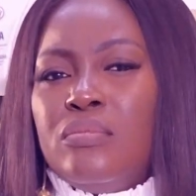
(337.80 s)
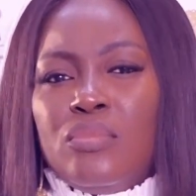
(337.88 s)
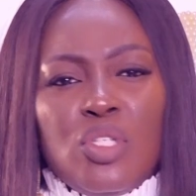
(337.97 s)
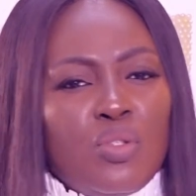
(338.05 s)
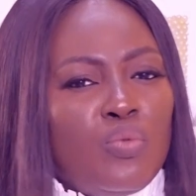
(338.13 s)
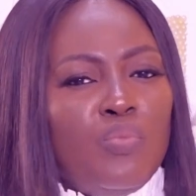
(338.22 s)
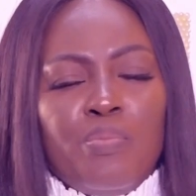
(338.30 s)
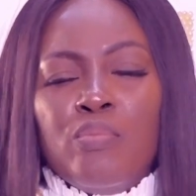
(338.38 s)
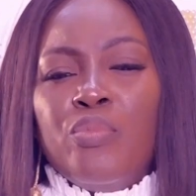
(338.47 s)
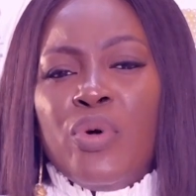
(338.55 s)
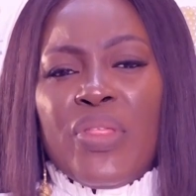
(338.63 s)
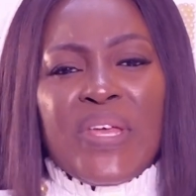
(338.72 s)
this
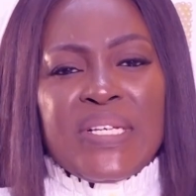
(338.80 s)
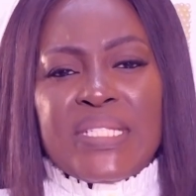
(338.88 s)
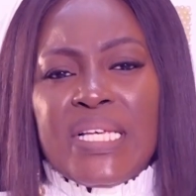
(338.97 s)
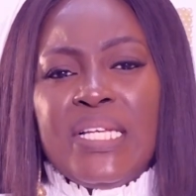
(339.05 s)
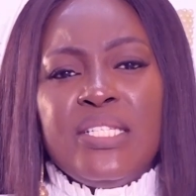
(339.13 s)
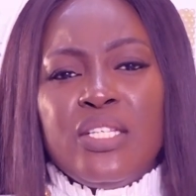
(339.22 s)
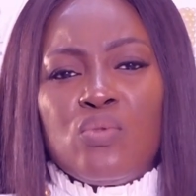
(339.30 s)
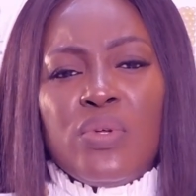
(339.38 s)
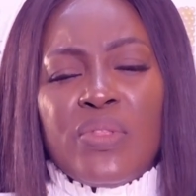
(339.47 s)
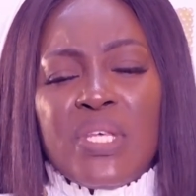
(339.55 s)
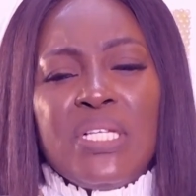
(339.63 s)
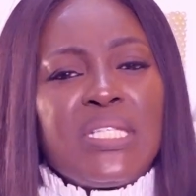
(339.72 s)
mother is telling this
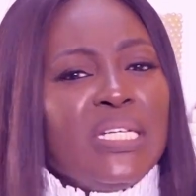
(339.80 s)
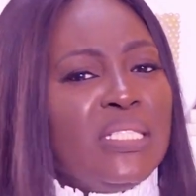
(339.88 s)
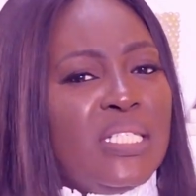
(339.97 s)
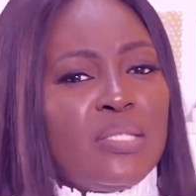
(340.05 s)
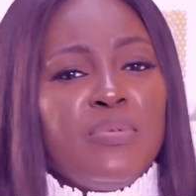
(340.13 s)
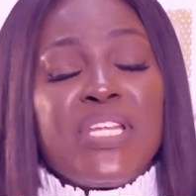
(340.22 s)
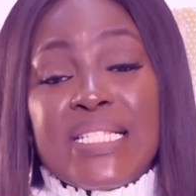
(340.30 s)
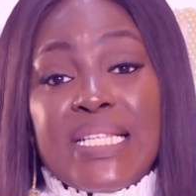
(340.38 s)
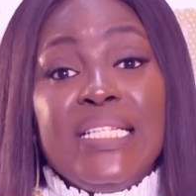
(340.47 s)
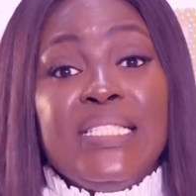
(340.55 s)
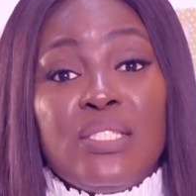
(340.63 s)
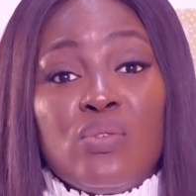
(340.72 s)
one this and this mother is
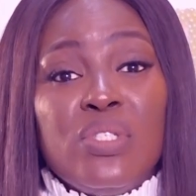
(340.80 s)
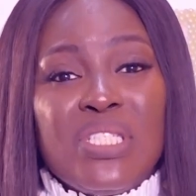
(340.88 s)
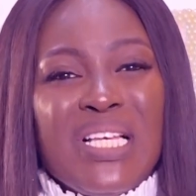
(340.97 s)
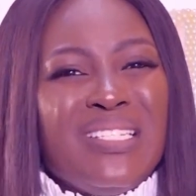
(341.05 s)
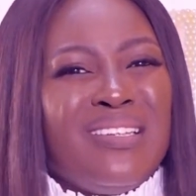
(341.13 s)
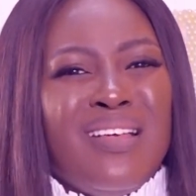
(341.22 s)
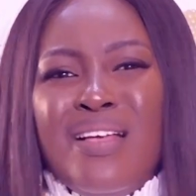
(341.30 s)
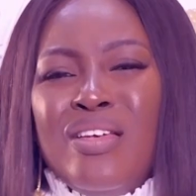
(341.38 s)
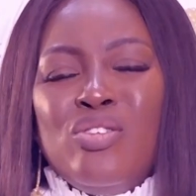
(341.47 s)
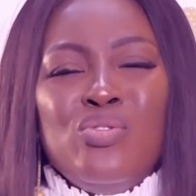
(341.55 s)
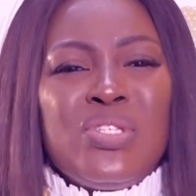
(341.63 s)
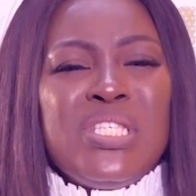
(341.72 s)
telling this one this, and
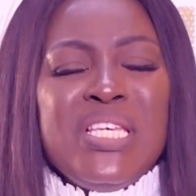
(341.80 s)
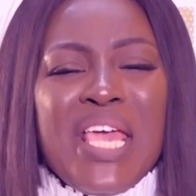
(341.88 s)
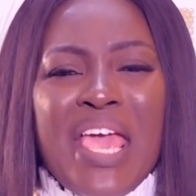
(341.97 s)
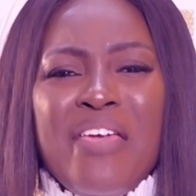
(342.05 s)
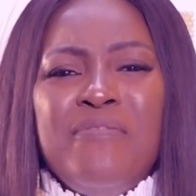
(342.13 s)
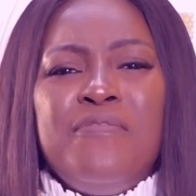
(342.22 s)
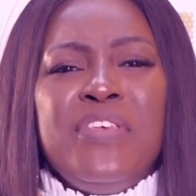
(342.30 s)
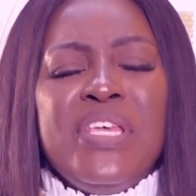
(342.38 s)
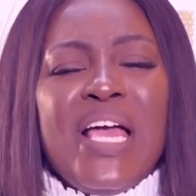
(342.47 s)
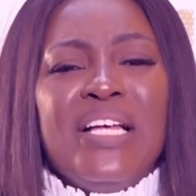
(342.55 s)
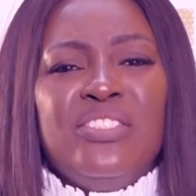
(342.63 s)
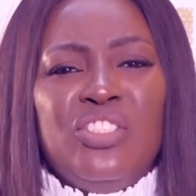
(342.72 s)
you see
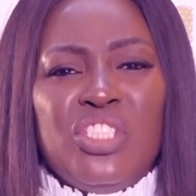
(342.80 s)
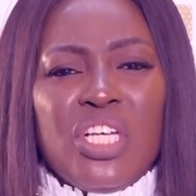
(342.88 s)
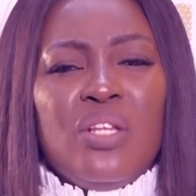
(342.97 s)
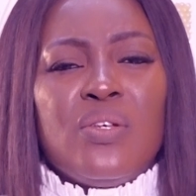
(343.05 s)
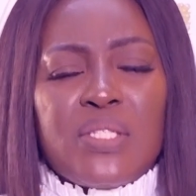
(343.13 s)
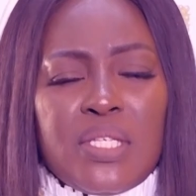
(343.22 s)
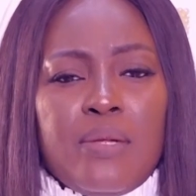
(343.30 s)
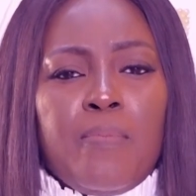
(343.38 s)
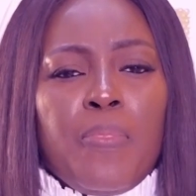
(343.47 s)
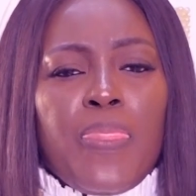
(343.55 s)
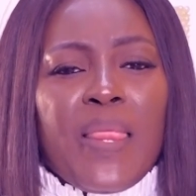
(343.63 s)
envy and jealousy,